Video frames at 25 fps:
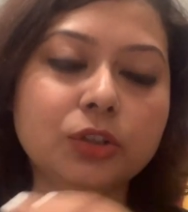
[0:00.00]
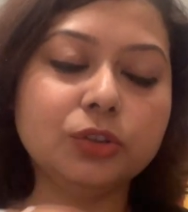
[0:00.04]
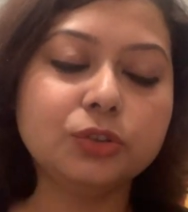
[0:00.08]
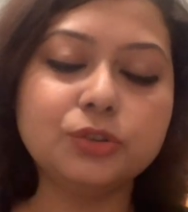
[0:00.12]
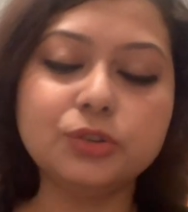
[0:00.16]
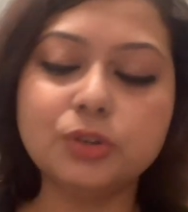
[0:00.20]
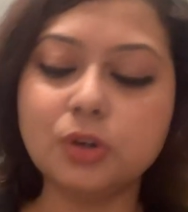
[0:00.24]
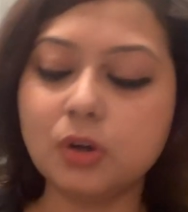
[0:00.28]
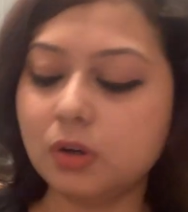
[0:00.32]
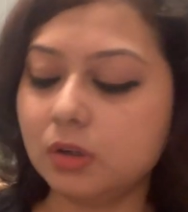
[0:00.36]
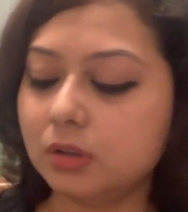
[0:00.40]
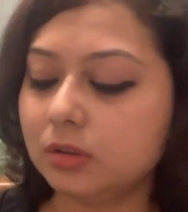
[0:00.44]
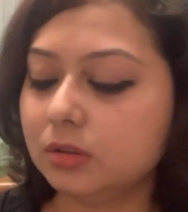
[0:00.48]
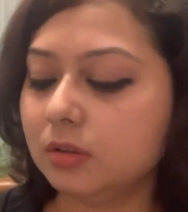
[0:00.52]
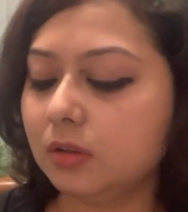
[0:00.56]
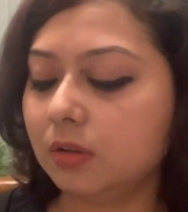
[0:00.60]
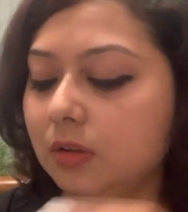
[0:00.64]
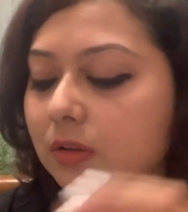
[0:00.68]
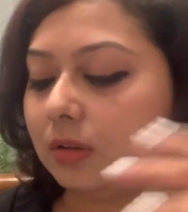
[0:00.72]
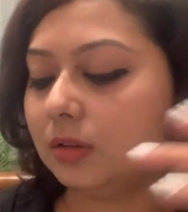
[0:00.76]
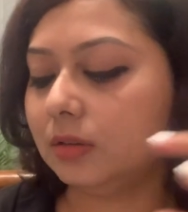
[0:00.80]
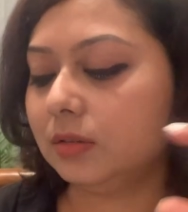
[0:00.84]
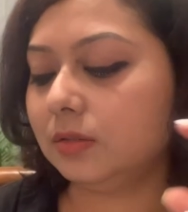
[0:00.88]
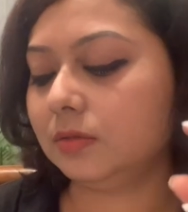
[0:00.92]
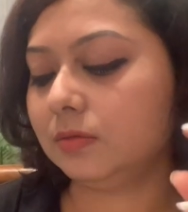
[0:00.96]
drawn
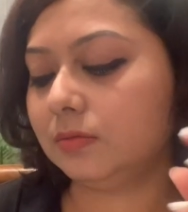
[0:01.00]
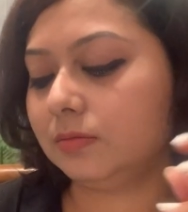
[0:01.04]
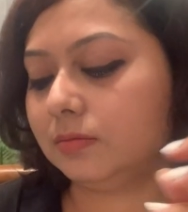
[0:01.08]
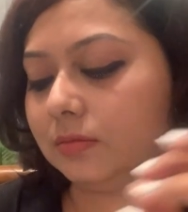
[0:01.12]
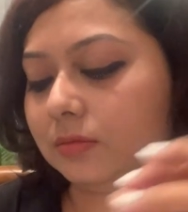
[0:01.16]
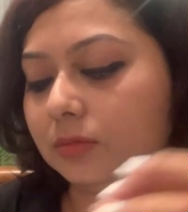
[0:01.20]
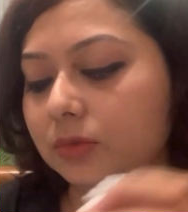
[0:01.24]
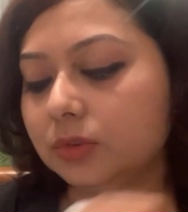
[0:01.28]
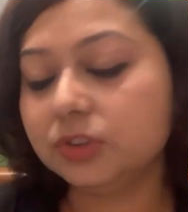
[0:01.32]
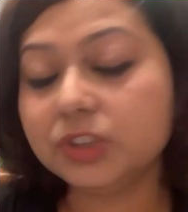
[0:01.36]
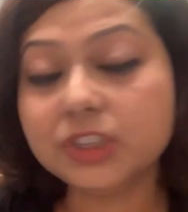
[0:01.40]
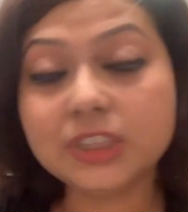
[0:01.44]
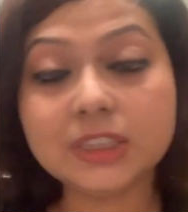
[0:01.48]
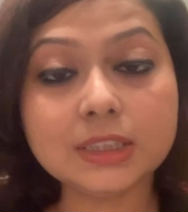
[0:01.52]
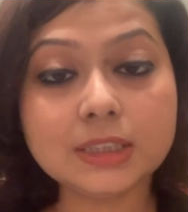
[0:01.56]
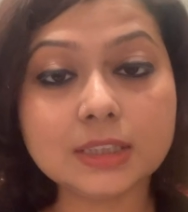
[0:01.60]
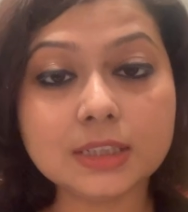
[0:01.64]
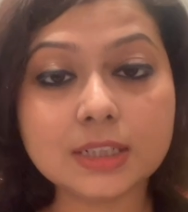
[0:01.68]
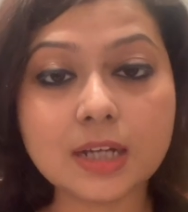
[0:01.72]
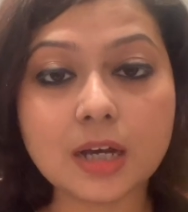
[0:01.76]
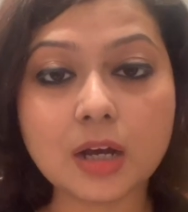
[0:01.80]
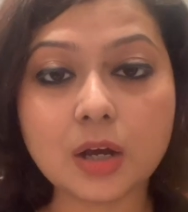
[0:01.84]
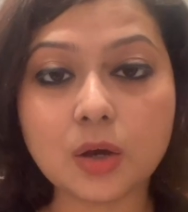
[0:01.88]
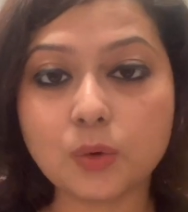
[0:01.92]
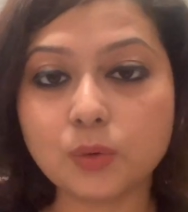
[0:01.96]
or written
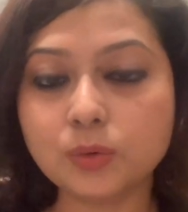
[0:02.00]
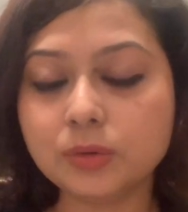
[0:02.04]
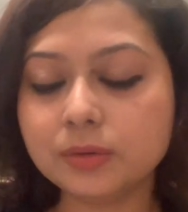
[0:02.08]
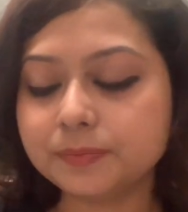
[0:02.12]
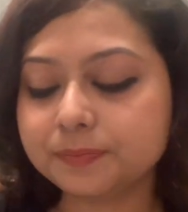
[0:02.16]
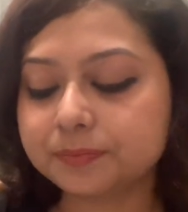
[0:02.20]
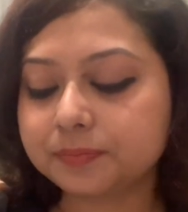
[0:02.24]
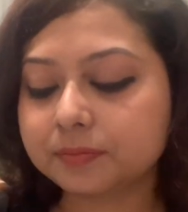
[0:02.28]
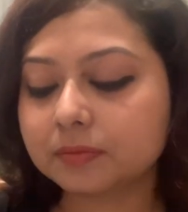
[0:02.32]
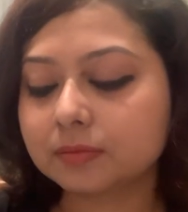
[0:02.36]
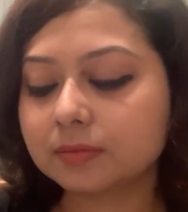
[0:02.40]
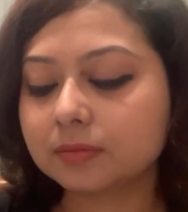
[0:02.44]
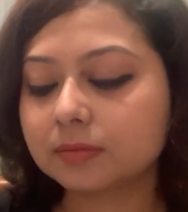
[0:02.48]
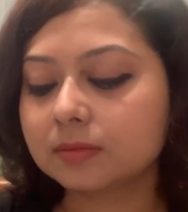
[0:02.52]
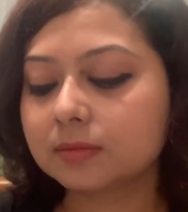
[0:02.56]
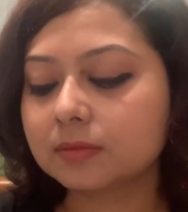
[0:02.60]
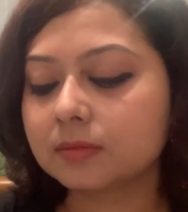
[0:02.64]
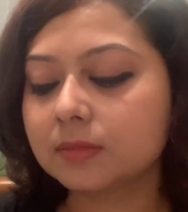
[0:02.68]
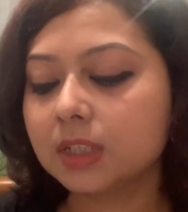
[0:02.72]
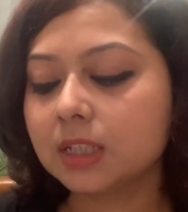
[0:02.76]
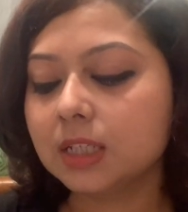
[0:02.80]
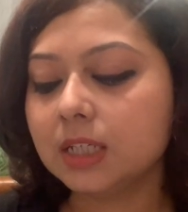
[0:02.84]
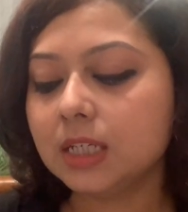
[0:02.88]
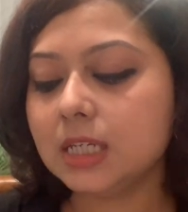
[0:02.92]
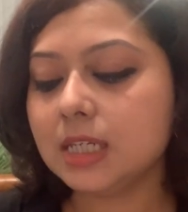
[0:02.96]
down
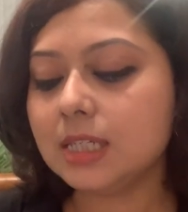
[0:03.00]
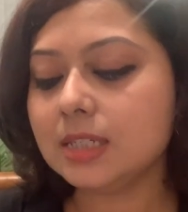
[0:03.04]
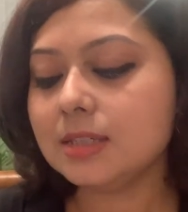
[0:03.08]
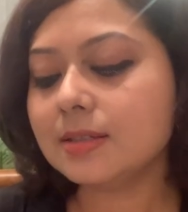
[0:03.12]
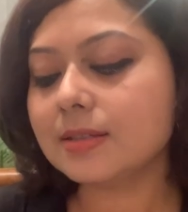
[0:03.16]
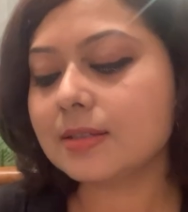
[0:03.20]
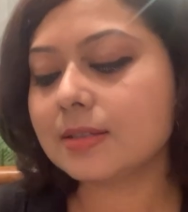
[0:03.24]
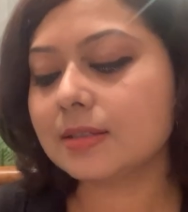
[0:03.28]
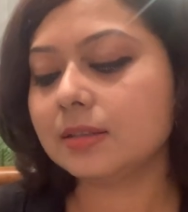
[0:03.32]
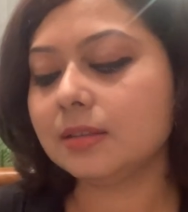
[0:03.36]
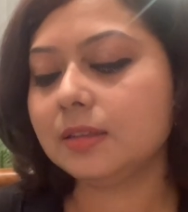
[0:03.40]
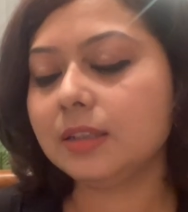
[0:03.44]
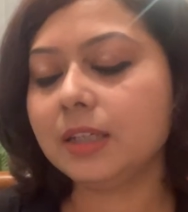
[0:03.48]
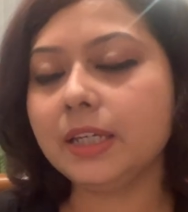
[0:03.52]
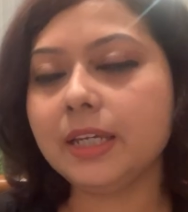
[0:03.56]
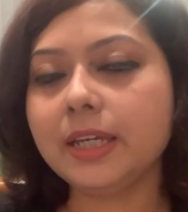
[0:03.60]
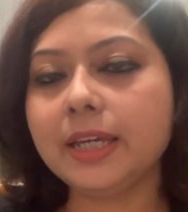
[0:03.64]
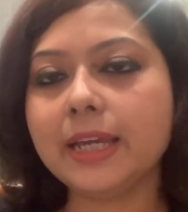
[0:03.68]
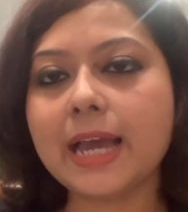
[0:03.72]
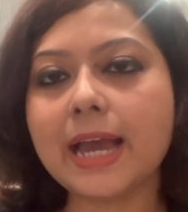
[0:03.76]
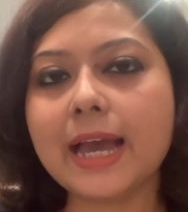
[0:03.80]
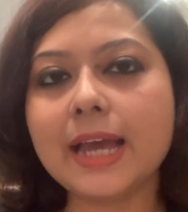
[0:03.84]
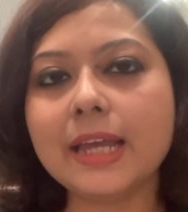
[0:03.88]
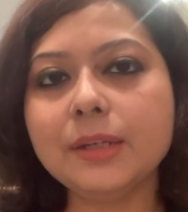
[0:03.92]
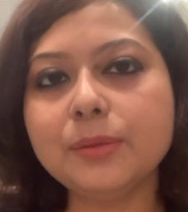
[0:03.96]
is
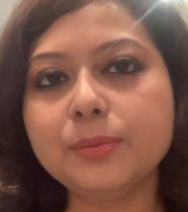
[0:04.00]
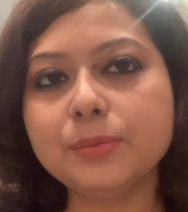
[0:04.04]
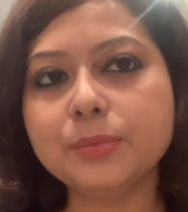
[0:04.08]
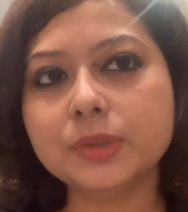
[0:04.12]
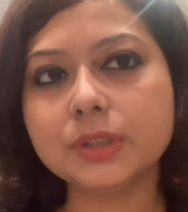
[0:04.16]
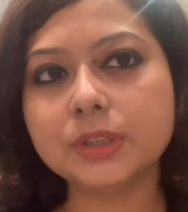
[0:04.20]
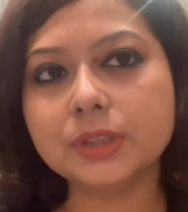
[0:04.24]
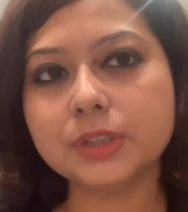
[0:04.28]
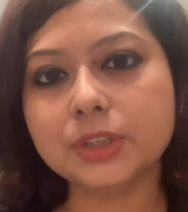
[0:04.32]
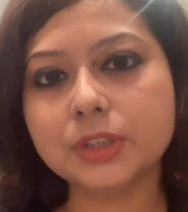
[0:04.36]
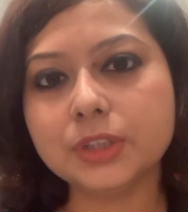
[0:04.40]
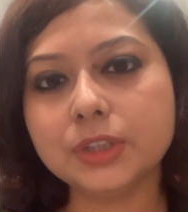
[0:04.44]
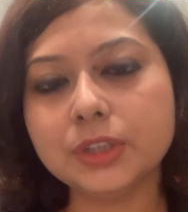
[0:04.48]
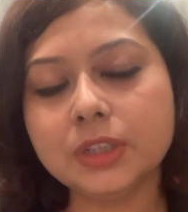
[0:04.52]
the animal